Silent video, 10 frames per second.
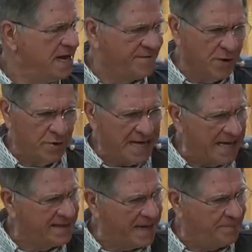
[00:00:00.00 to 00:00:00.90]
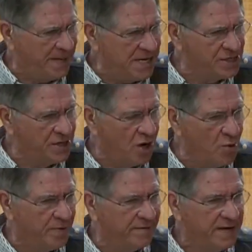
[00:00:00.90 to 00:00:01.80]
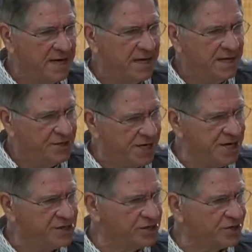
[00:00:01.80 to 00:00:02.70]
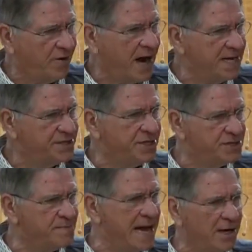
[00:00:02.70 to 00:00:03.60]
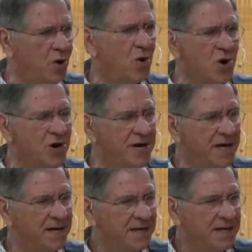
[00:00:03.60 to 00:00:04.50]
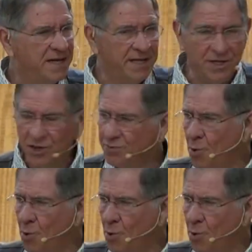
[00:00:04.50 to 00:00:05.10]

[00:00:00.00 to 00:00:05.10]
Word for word: if you're without that peace and hope of Jesus Christ is my Lord then this